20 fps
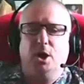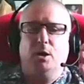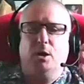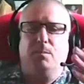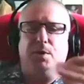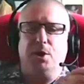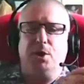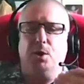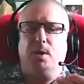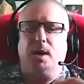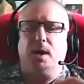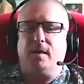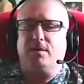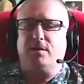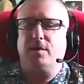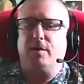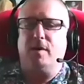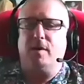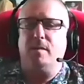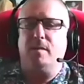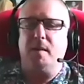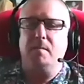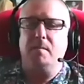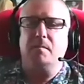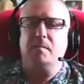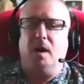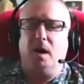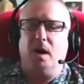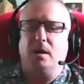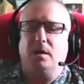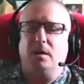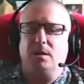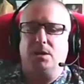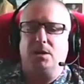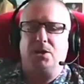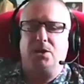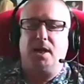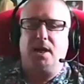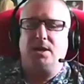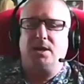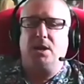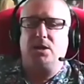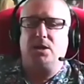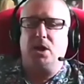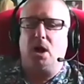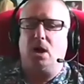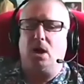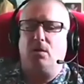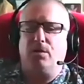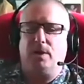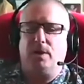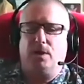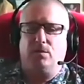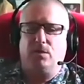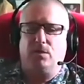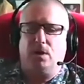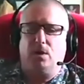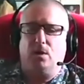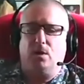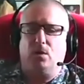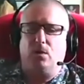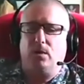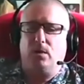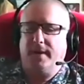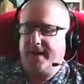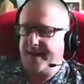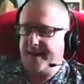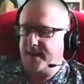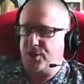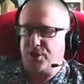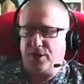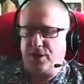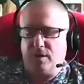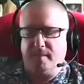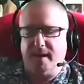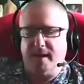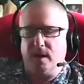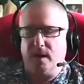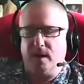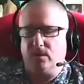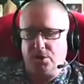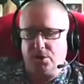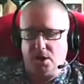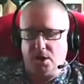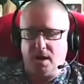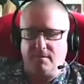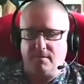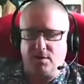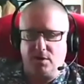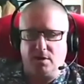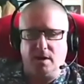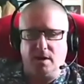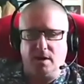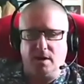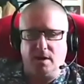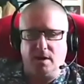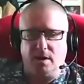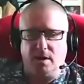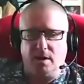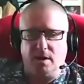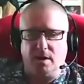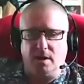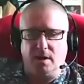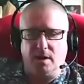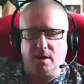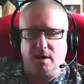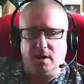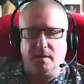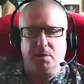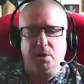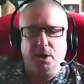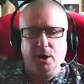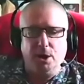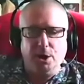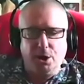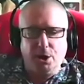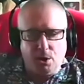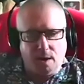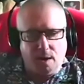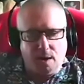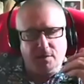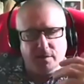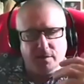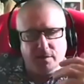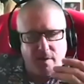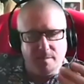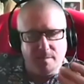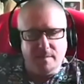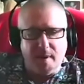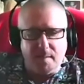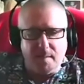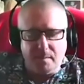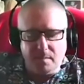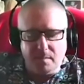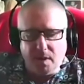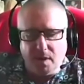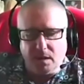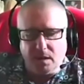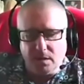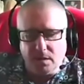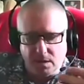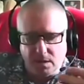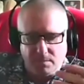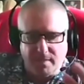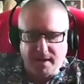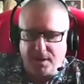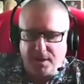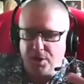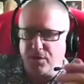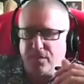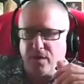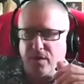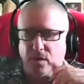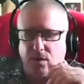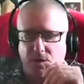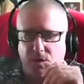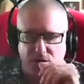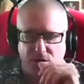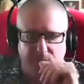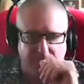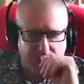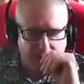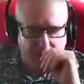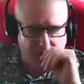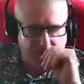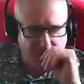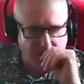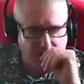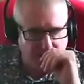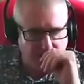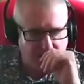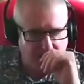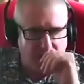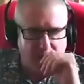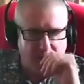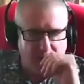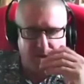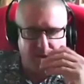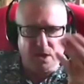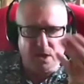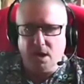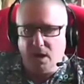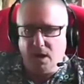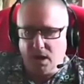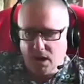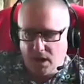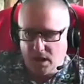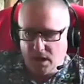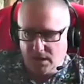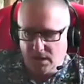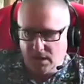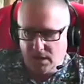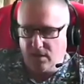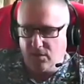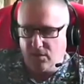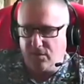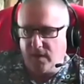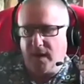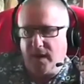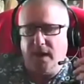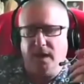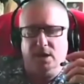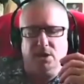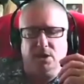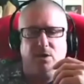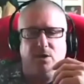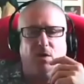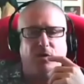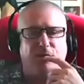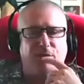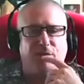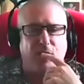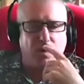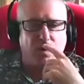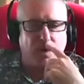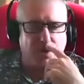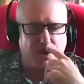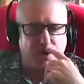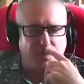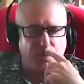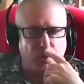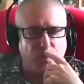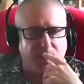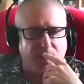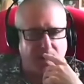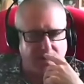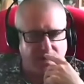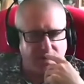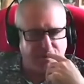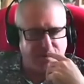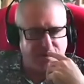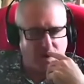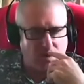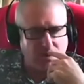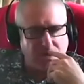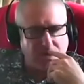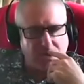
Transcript: but you have to remember to set its ARIA role in HTML or JavaScript. You have to remember to manage focusability, because a div is not focusable by default.